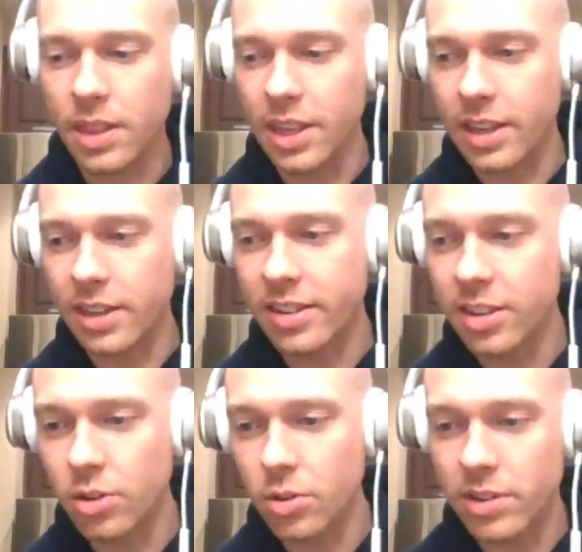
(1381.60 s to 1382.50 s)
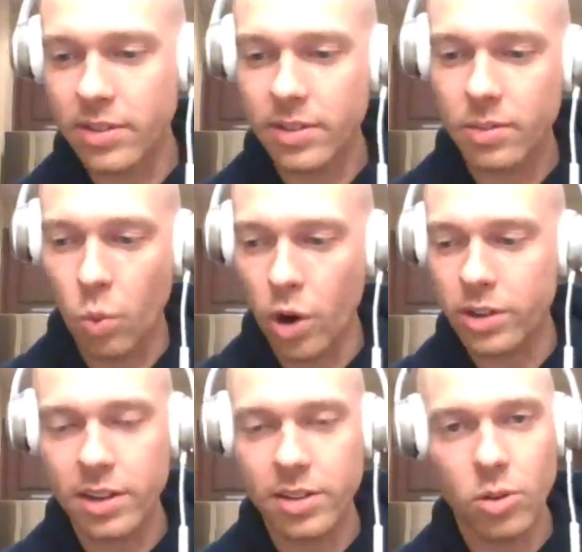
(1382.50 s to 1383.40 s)
the continuous
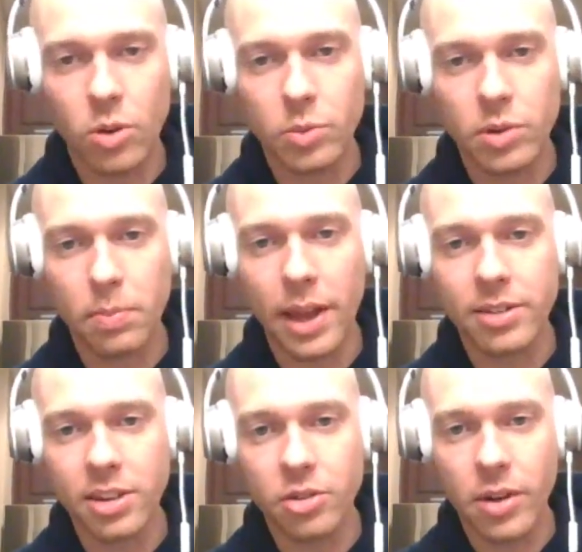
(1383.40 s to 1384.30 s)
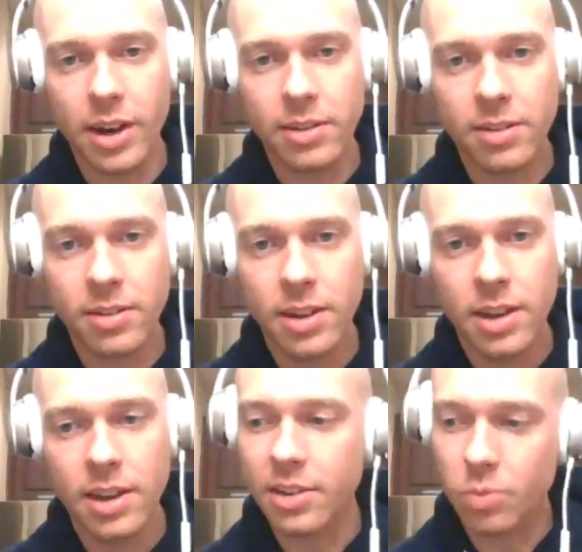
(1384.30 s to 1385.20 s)
work that he's doing with the players he trains,
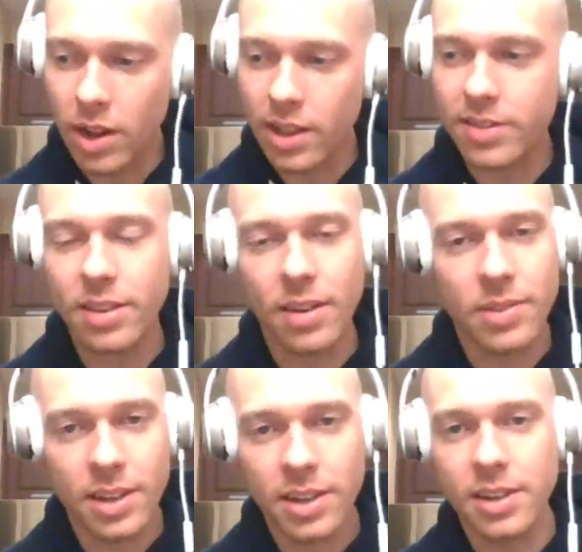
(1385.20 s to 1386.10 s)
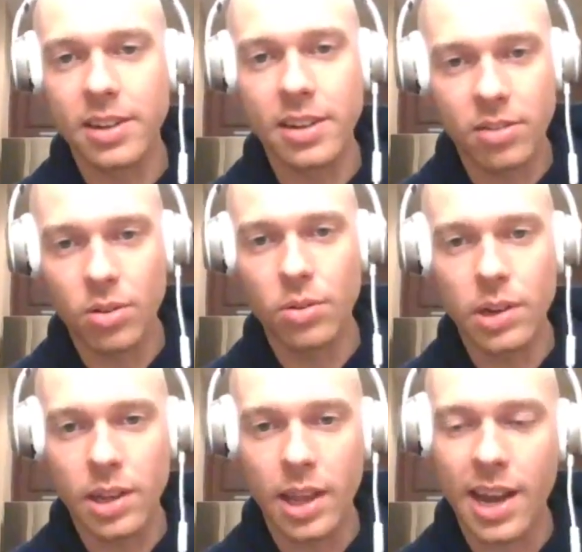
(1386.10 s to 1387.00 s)
as well as stuff that he's
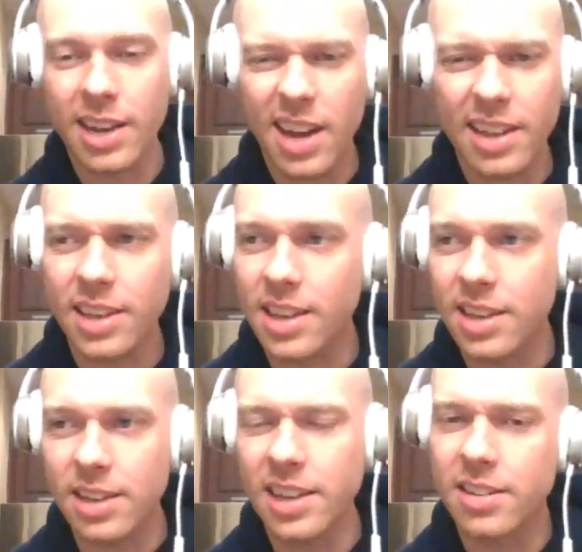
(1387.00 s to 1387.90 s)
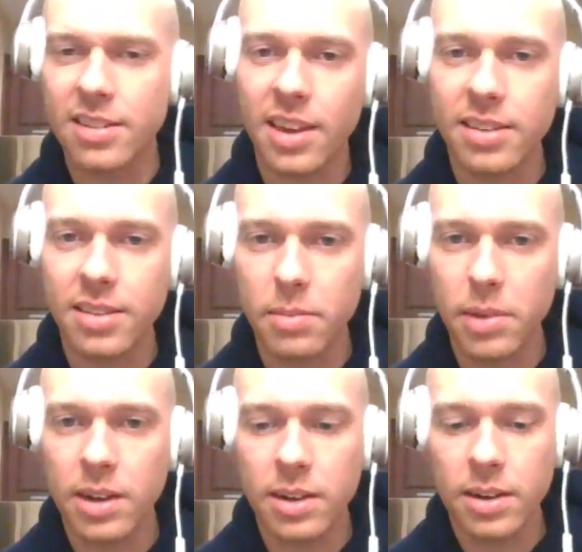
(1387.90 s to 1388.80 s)
doing. Like I think he just gets it,
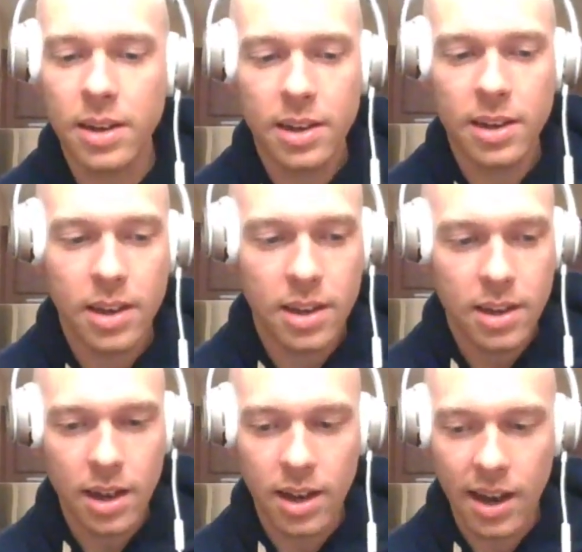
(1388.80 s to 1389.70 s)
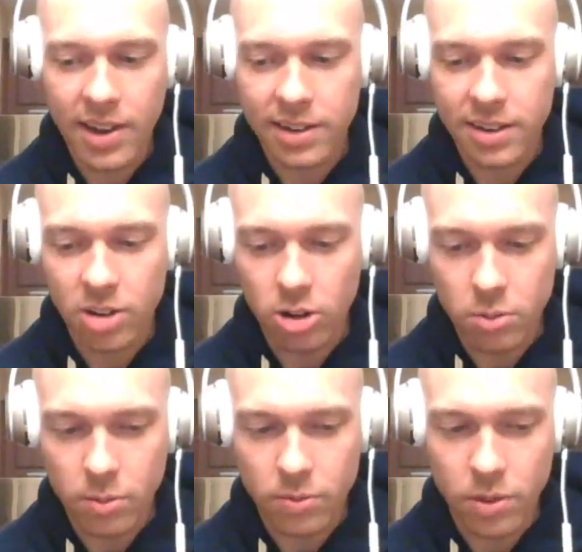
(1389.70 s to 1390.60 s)
man. And I've gotten to talk
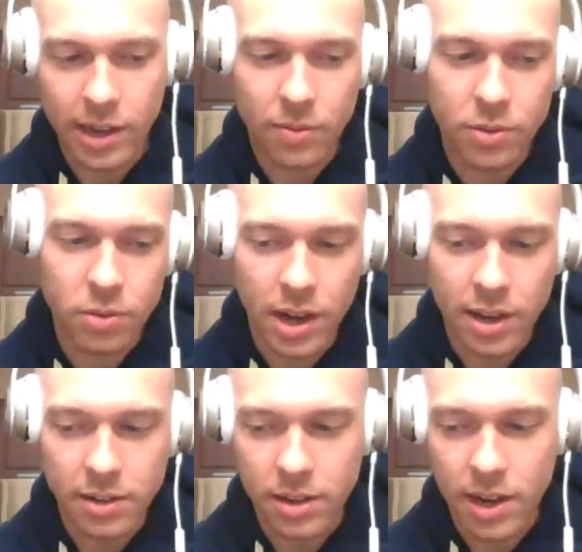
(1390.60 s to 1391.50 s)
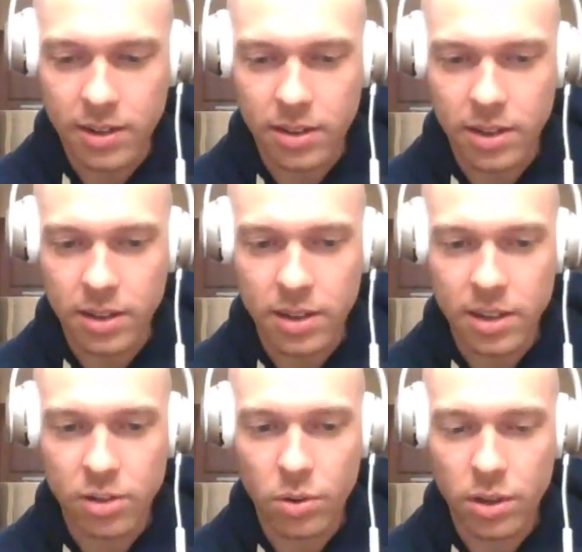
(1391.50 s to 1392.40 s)
to him a few times, and I just think
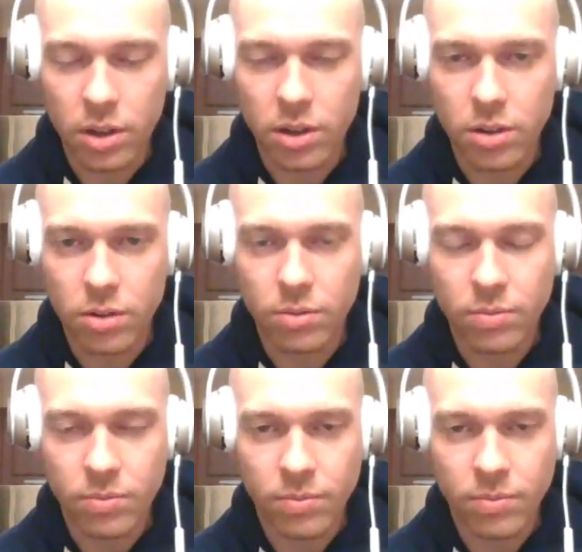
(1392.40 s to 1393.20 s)
he's a really good dude.